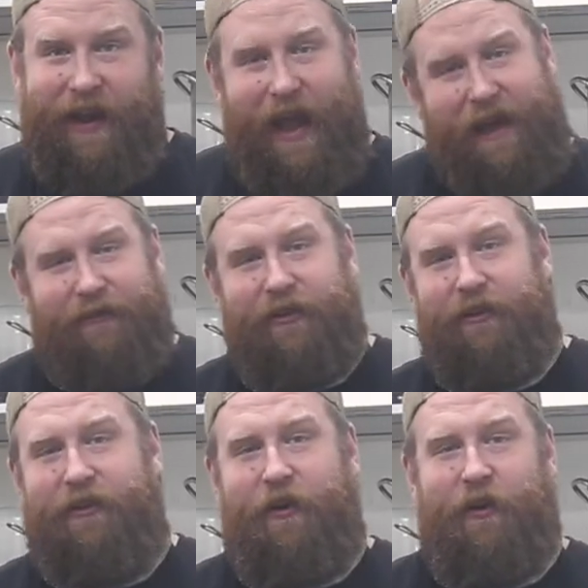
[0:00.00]

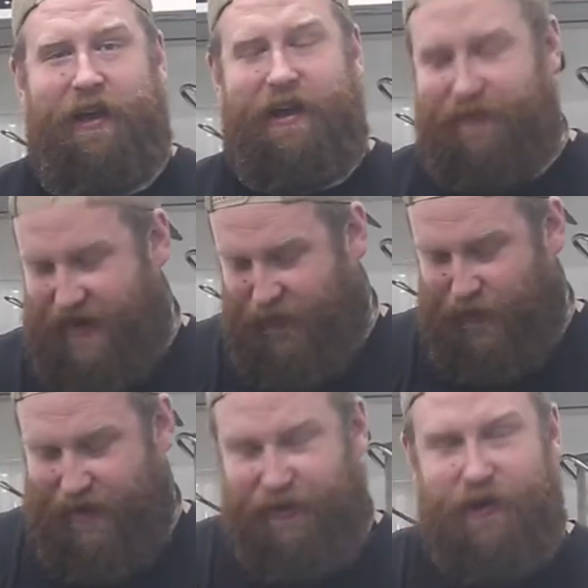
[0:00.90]
afternoon, or evening,
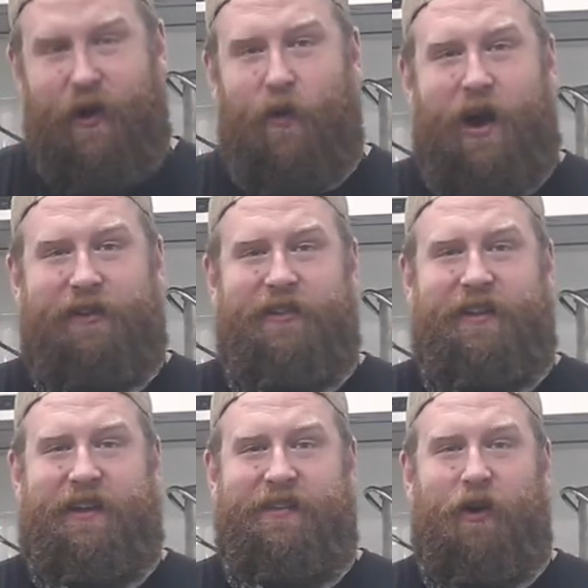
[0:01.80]
whenever you are watching this.